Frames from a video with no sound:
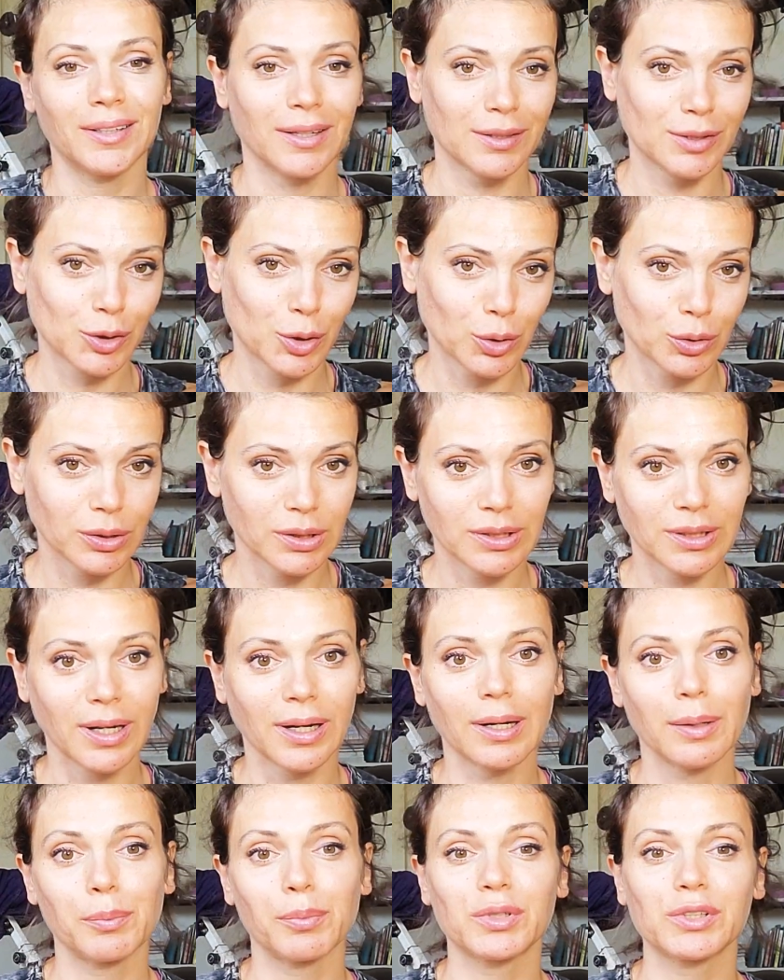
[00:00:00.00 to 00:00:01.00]
let's call it
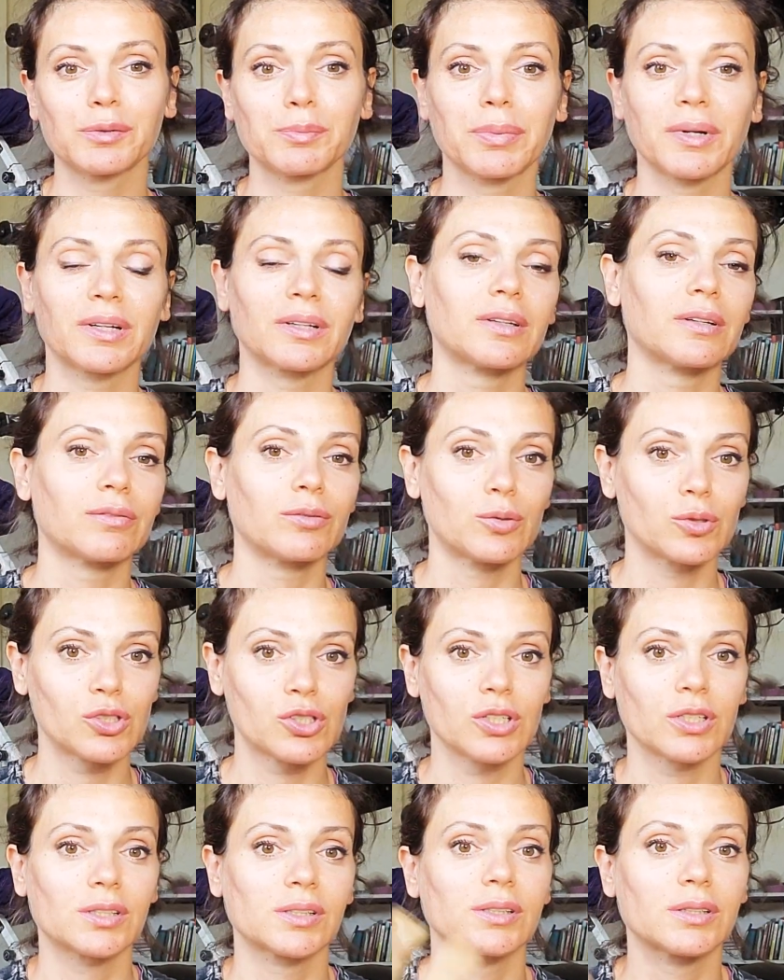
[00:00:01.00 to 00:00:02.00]
Ali perspective which
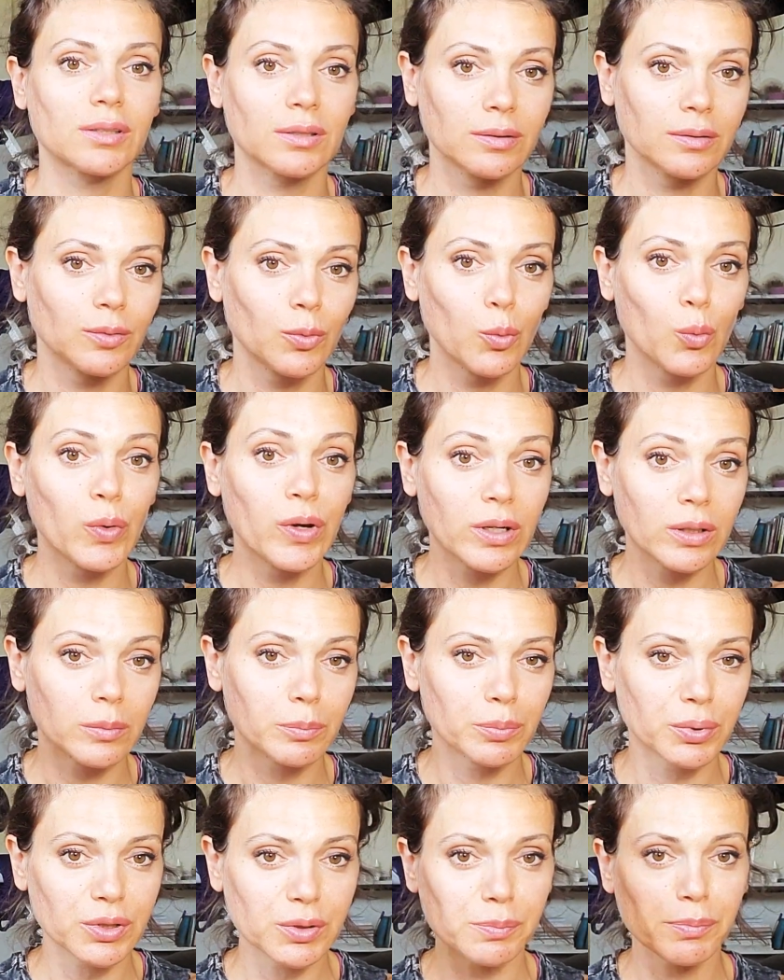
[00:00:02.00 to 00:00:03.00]
is
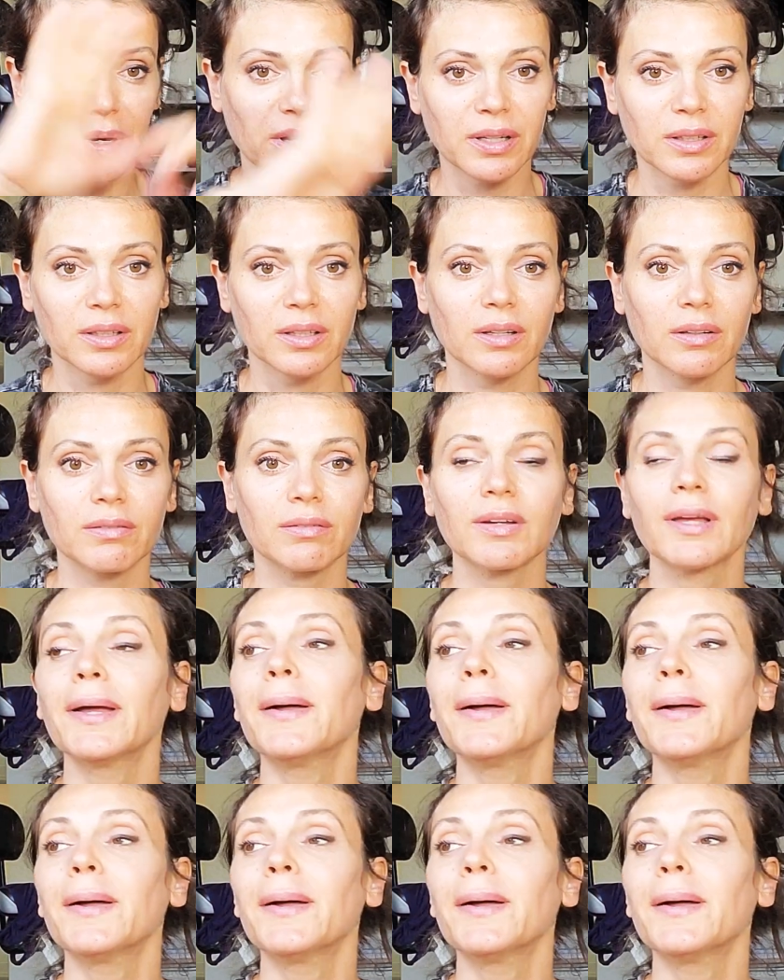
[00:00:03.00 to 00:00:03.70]
weird perspective